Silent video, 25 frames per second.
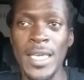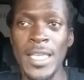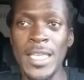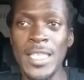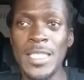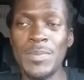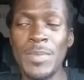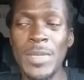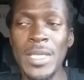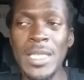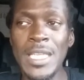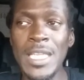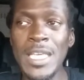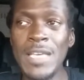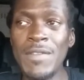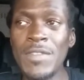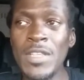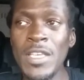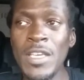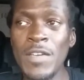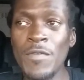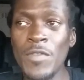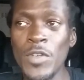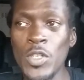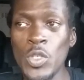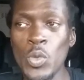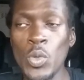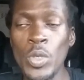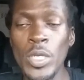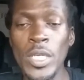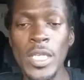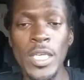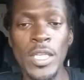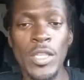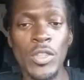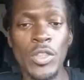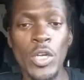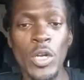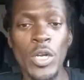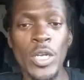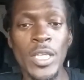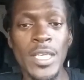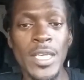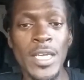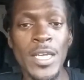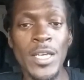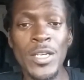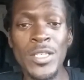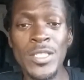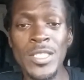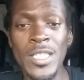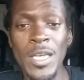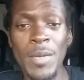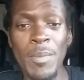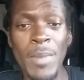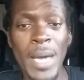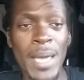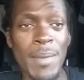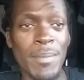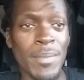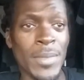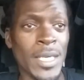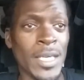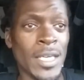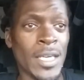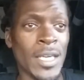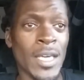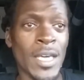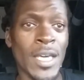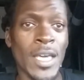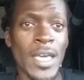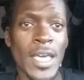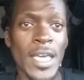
and it's been lived in for 20 and 30 years, and there might be